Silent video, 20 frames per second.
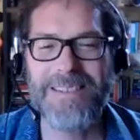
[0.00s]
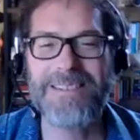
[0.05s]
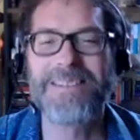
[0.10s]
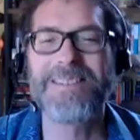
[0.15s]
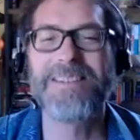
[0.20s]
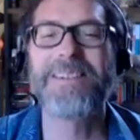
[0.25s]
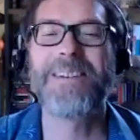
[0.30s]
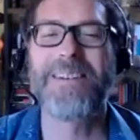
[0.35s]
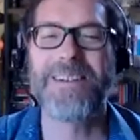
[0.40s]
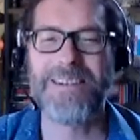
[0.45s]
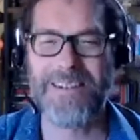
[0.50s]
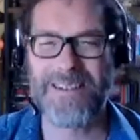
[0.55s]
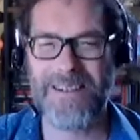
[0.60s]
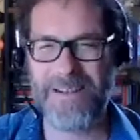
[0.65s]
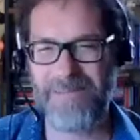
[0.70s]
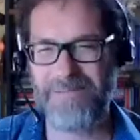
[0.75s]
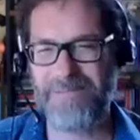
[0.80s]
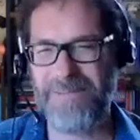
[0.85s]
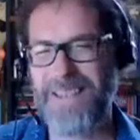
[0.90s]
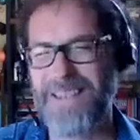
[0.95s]
Oh, you're gonna
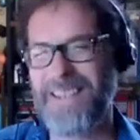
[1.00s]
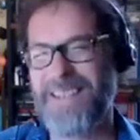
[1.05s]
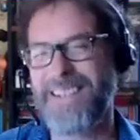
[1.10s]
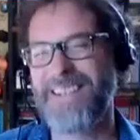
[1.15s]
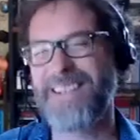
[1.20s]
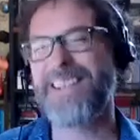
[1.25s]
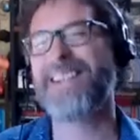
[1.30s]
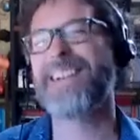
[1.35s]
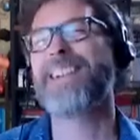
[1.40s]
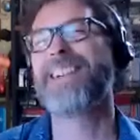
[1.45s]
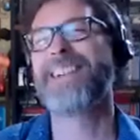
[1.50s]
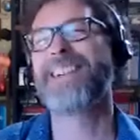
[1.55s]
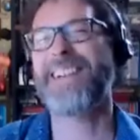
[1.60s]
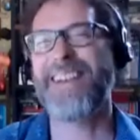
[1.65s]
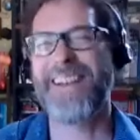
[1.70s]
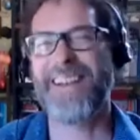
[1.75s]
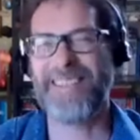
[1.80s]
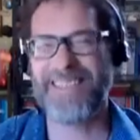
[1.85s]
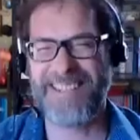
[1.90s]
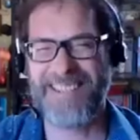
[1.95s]
let me start. Okay,
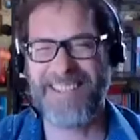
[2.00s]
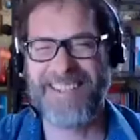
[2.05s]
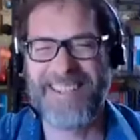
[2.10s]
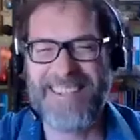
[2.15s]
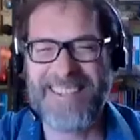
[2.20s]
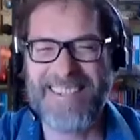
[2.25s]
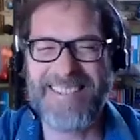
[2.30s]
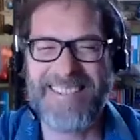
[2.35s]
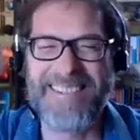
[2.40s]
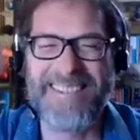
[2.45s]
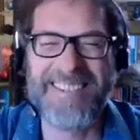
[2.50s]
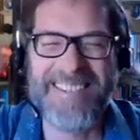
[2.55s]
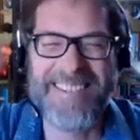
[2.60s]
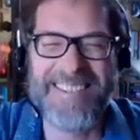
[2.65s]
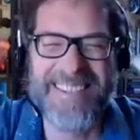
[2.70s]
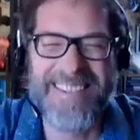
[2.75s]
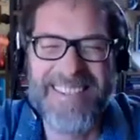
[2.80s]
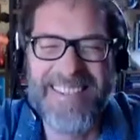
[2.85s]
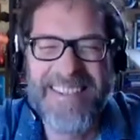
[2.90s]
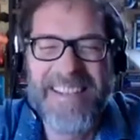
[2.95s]
I was gonna let you
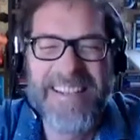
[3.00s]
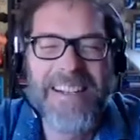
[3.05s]
start.